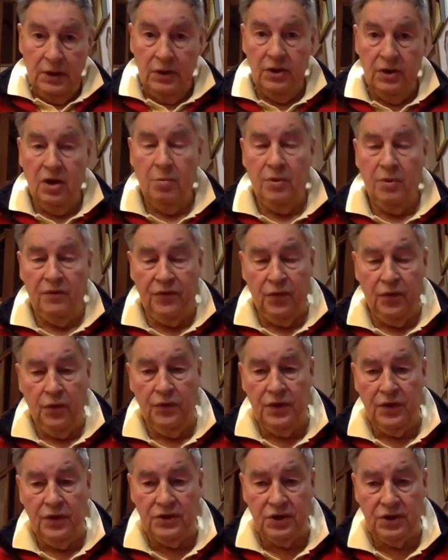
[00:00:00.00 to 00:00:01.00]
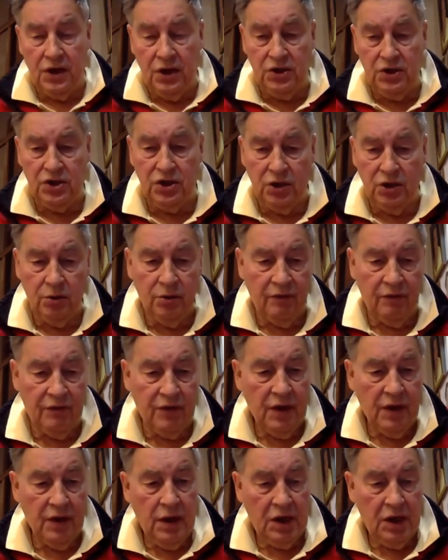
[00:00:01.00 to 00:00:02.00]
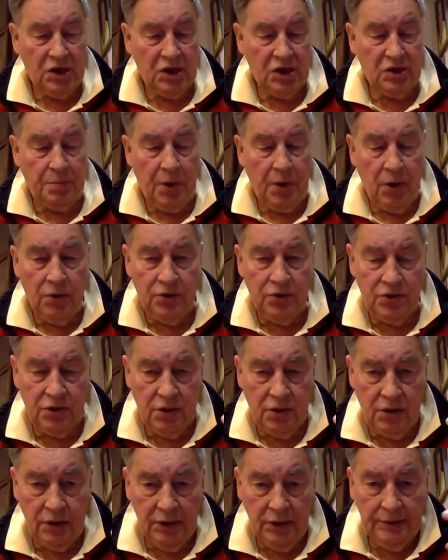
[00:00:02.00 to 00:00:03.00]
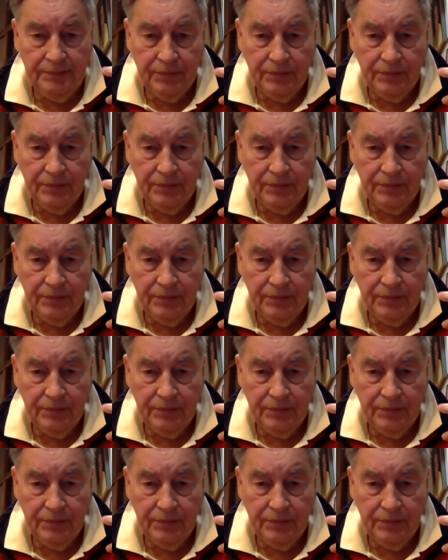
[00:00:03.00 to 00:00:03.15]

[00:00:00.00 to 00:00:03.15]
Before this issue of exposure,